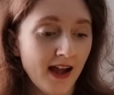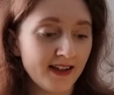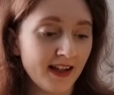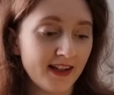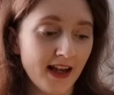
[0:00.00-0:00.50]

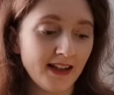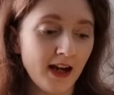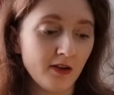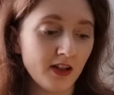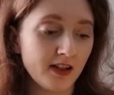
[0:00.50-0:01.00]
As they set
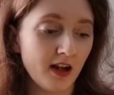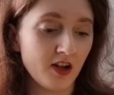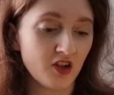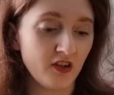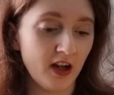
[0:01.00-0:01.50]
out to
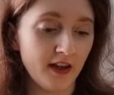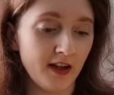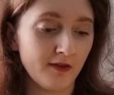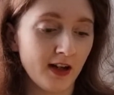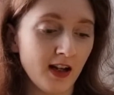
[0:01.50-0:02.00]
search for her,
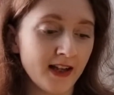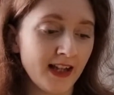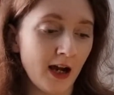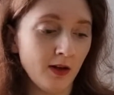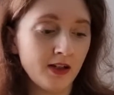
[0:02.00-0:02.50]
they
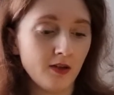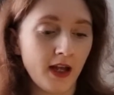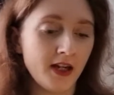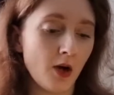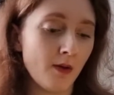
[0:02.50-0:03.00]
realise how little
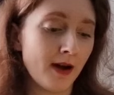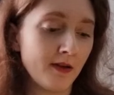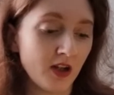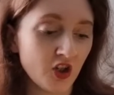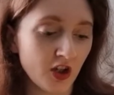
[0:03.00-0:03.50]
they know
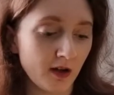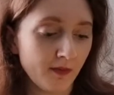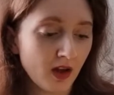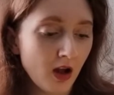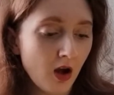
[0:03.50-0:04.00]
about Nisha.
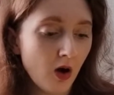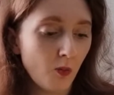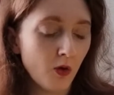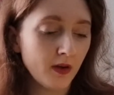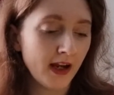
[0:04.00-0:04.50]

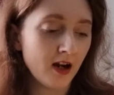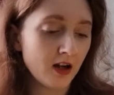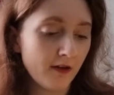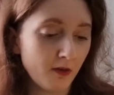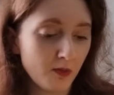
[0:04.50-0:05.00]
What they
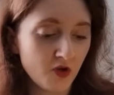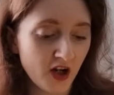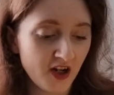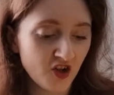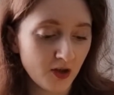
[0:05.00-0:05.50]
uncover will
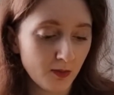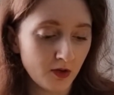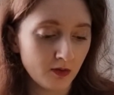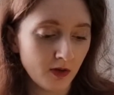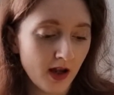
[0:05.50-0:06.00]
change them
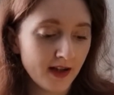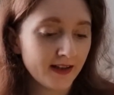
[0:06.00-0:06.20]
all.